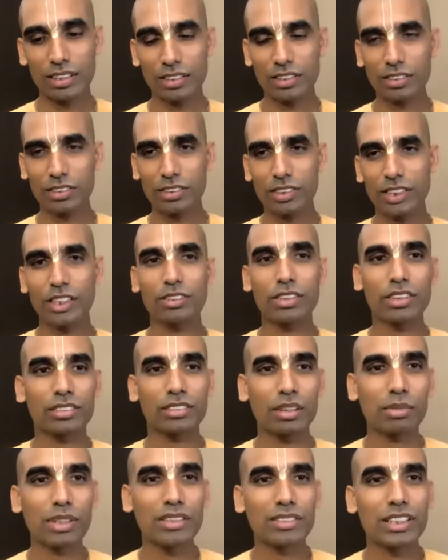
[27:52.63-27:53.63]
Sukadeva
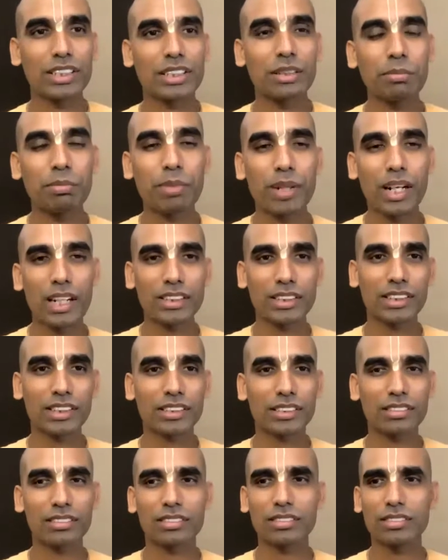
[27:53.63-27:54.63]
Goswami gives a simple
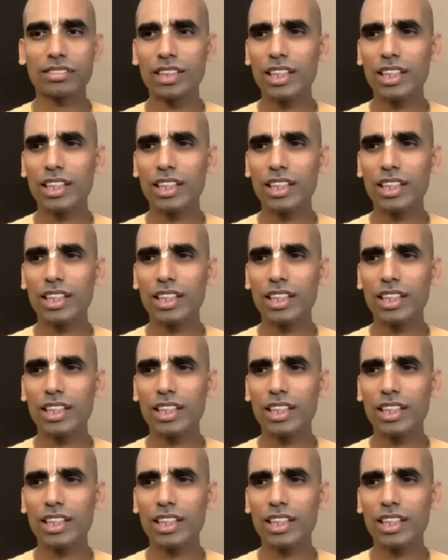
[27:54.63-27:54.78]
answer.